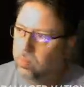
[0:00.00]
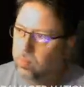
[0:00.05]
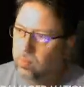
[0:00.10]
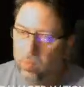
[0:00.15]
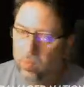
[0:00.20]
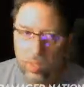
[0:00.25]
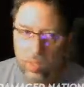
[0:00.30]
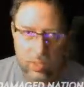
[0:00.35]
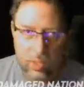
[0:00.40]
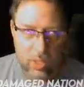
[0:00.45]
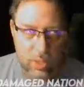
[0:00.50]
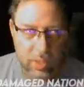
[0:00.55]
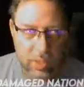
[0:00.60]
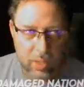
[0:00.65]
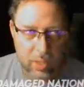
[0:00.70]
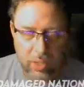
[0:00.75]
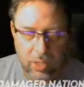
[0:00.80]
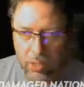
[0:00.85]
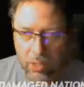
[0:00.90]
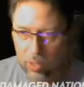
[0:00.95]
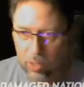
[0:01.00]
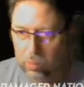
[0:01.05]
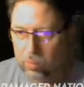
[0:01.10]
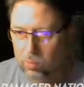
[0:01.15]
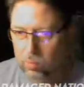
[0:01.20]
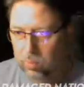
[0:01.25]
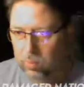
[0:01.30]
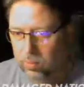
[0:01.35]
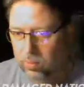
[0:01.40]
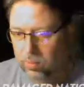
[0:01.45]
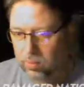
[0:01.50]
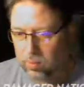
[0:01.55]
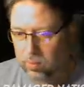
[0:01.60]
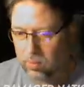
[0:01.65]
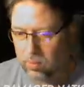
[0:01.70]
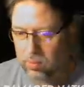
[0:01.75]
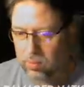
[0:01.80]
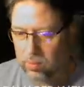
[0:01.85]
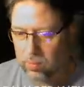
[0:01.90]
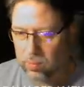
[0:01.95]
Just because you could,
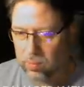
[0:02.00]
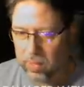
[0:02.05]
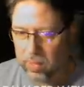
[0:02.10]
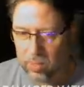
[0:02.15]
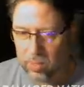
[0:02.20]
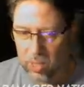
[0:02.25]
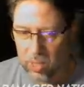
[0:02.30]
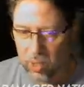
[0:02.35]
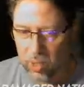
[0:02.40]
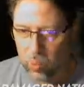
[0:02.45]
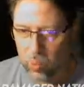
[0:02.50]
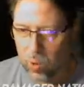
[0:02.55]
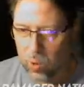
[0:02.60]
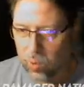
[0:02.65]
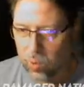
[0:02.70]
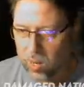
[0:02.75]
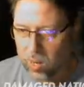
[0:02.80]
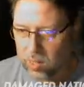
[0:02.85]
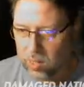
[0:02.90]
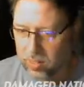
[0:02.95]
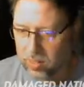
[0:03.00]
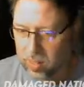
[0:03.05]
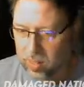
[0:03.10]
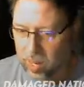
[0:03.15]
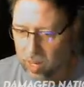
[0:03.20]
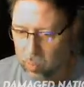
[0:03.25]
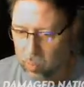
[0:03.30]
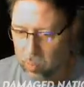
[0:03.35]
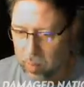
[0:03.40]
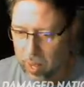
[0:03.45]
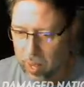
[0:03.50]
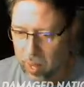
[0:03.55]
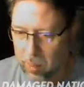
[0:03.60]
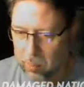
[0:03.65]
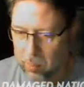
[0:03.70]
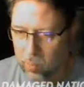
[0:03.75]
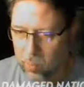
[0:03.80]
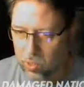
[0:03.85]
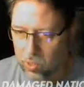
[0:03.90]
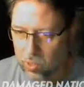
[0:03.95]
like I said, you could run around an entire map
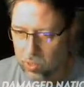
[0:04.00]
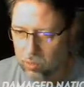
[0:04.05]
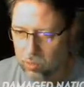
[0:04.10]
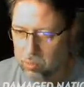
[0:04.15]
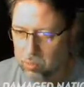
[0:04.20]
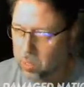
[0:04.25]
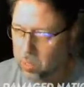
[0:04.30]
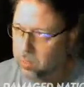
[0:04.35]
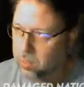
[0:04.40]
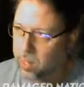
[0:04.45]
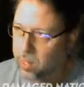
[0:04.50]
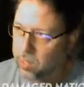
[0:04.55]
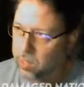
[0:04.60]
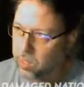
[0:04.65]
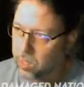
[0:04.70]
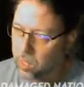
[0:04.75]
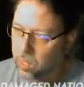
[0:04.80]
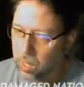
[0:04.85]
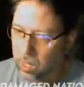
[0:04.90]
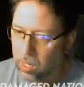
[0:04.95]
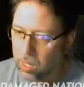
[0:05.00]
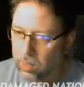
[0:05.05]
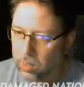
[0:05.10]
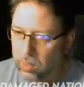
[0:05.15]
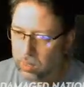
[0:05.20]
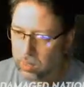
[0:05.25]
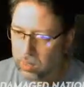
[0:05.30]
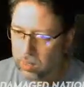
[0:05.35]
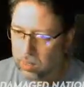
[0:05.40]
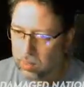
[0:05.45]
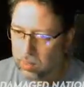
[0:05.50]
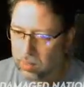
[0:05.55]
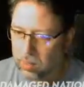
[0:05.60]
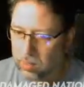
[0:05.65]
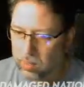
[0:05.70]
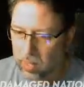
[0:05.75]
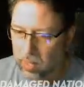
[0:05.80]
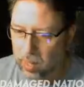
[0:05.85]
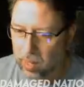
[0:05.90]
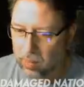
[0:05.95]
once you've built out your character and
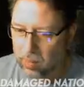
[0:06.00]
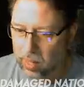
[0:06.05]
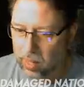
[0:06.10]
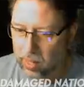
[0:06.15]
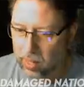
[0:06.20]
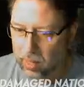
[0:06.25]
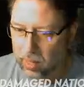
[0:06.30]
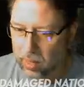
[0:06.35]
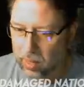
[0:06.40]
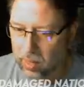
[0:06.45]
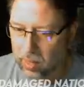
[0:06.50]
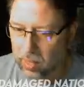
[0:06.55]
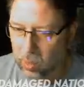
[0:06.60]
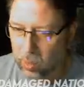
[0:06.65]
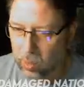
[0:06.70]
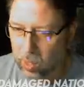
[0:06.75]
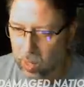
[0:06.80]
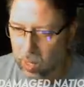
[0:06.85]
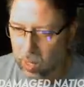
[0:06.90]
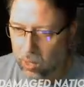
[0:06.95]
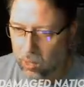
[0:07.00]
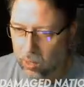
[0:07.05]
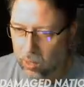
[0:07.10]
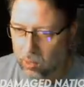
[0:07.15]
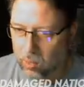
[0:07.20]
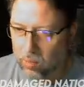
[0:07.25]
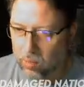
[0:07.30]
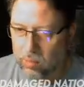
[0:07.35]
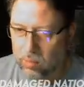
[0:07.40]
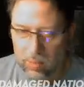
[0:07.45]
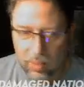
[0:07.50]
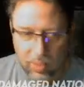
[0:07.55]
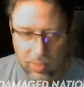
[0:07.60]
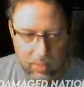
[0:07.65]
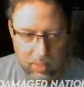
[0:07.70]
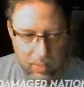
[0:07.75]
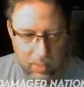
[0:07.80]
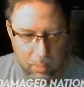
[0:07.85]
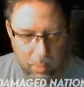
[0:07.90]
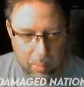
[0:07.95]
have, like, 100
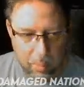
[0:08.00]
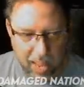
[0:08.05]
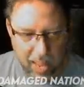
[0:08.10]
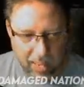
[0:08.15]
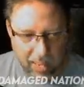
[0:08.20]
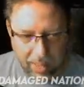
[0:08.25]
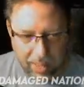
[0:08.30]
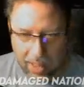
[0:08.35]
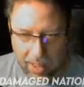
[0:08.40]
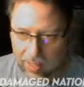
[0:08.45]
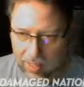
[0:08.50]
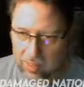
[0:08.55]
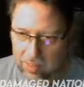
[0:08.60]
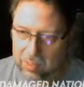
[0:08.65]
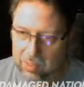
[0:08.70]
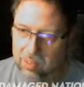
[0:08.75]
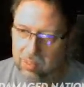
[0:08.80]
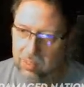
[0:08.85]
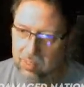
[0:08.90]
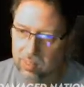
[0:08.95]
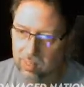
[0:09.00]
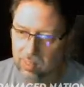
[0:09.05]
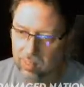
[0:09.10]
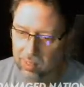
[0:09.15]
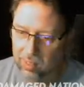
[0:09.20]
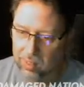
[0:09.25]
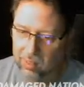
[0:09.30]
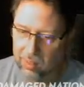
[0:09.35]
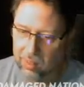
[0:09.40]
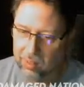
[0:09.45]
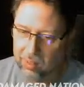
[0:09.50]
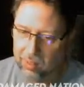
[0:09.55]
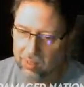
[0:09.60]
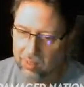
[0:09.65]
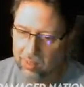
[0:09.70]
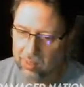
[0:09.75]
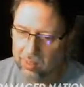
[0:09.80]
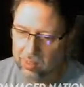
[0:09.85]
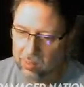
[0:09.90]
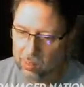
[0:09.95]
bad guys
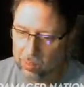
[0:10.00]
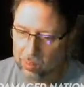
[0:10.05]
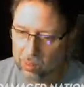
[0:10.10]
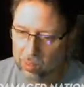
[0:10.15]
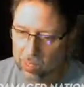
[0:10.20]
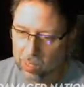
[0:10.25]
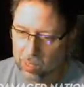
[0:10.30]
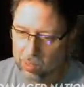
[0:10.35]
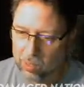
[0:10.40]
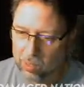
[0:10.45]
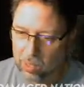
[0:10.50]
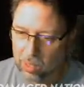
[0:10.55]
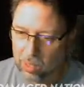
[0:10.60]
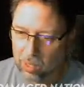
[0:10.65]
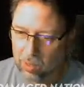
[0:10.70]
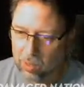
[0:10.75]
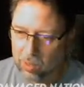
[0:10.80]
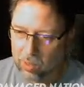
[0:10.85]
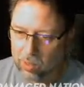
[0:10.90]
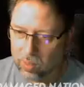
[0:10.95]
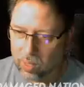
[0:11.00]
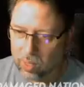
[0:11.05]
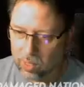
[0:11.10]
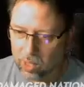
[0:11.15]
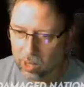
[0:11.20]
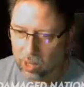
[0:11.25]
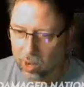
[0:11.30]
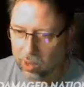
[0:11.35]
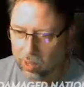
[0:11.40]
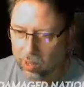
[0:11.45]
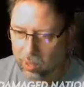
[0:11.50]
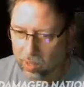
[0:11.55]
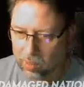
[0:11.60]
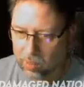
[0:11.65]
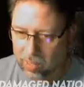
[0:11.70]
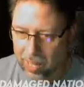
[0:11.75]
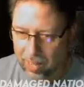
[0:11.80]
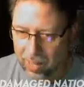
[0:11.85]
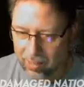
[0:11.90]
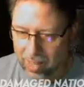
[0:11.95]
chasing you. And you know how he loves to have
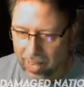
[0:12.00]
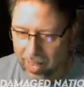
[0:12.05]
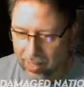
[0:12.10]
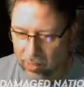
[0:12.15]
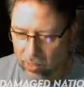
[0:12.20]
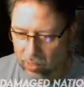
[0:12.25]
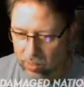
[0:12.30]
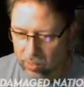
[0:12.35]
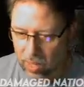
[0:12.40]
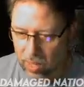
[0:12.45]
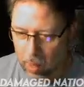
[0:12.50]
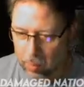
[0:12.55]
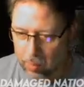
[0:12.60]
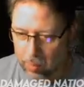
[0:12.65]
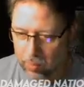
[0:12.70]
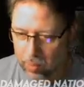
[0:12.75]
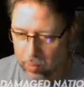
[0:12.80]
guys on top of him.